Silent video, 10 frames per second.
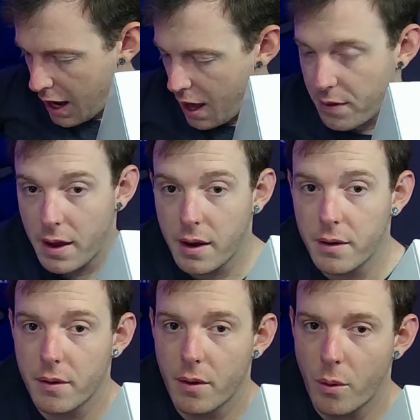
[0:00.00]
and
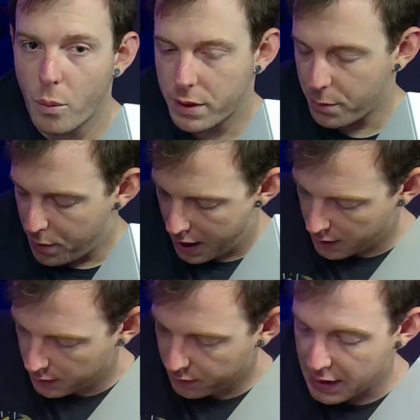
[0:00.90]
then with the
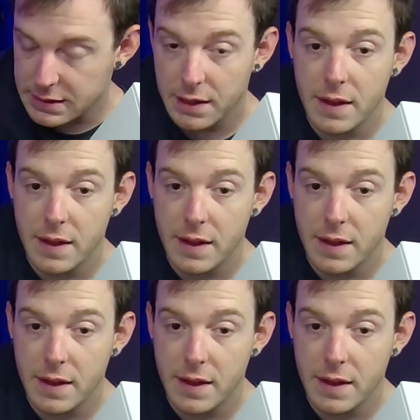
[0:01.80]
padding, that's it.